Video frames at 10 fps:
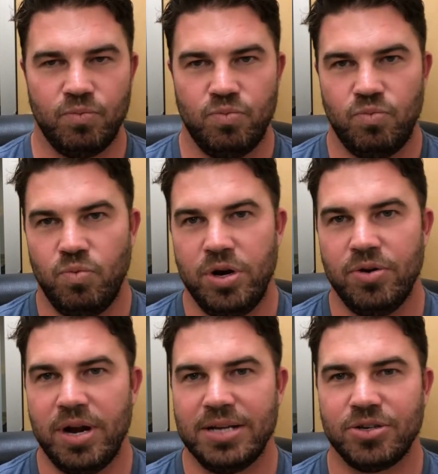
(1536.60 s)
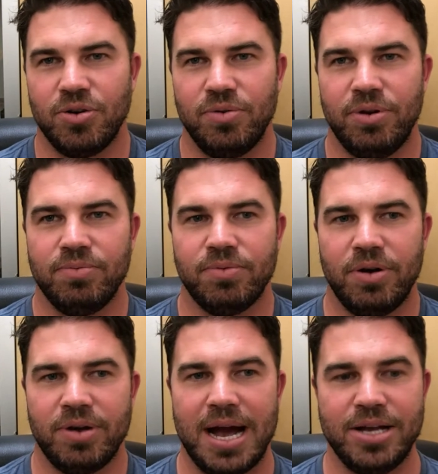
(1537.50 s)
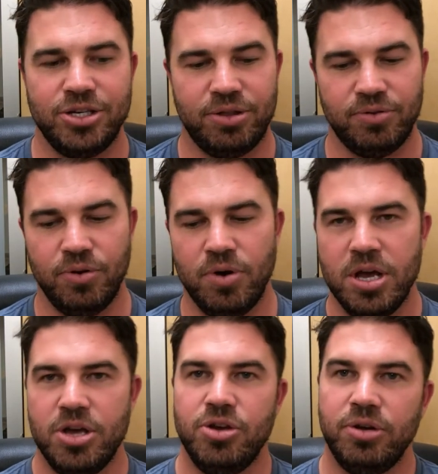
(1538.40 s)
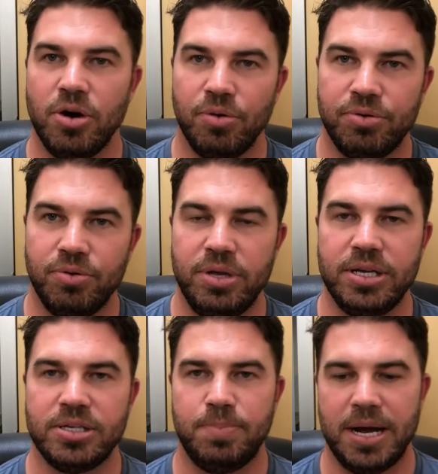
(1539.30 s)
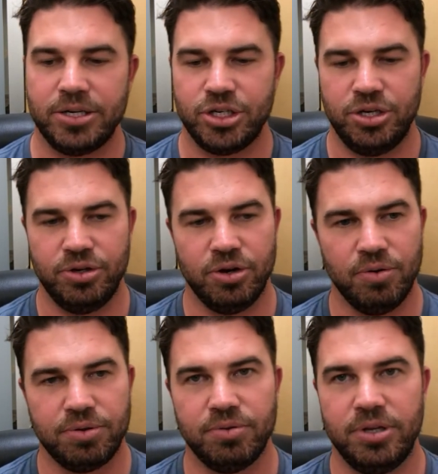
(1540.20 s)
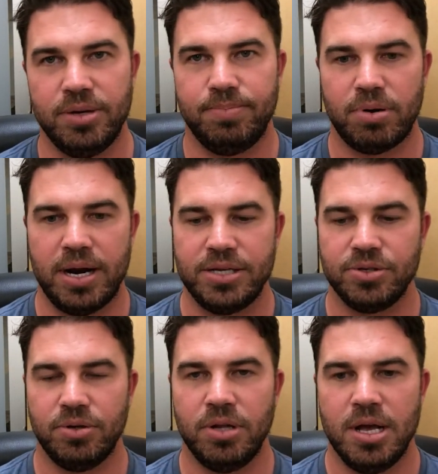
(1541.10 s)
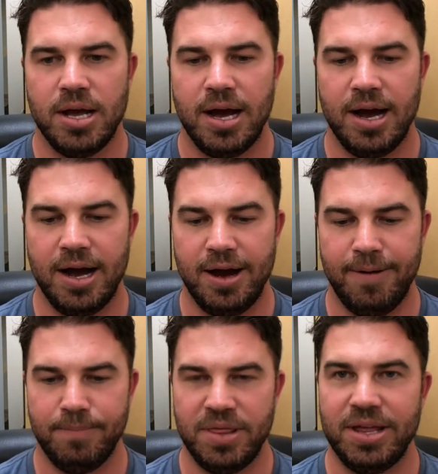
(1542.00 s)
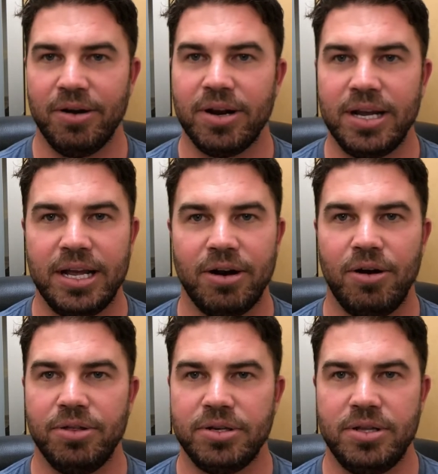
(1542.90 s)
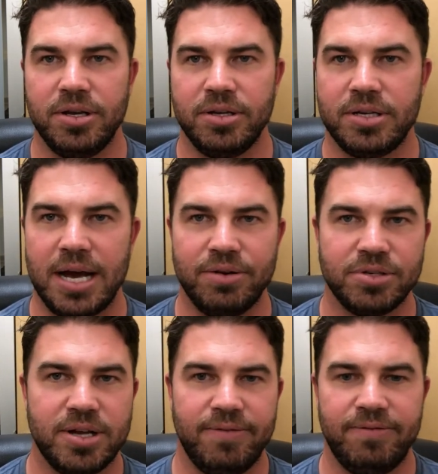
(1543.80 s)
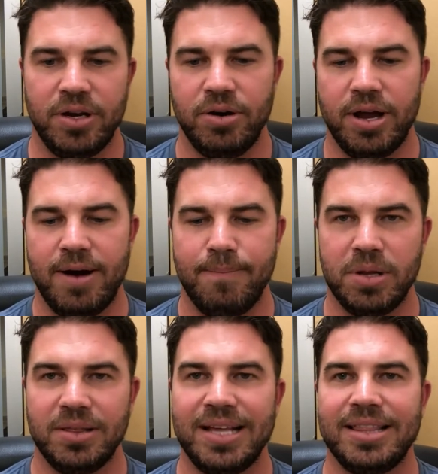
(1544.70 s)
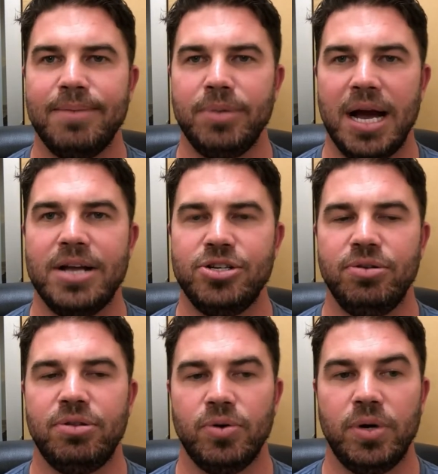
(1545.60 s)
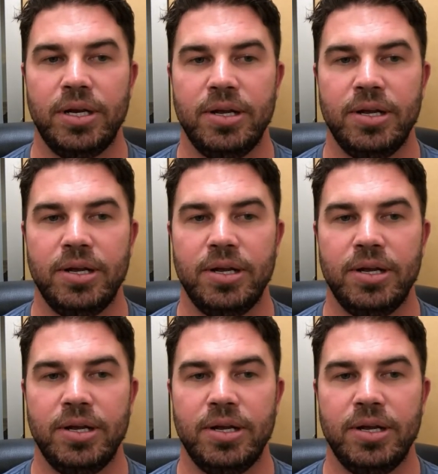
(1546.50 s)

when you're in escrow, they'll guide you through. You go through the inspection, you go through the appraisal. They're going to get all the title stuff figured out, but let them guide you through it,